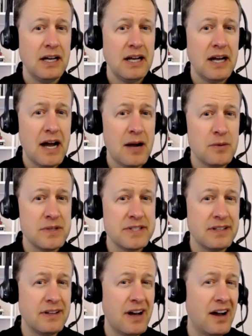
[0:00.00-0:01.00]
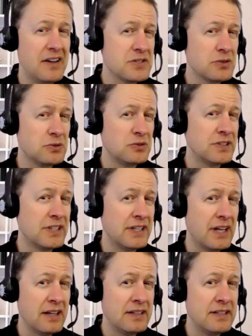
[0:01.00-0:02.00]
I was in high school in the
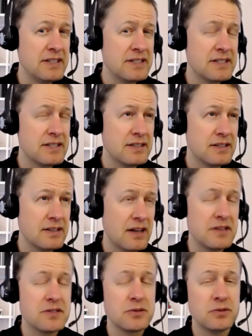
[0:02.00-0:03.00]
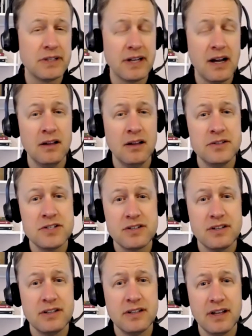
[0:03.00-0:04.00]
90s, high school and college
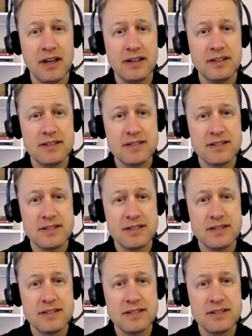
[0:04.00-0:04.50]
in the 90s.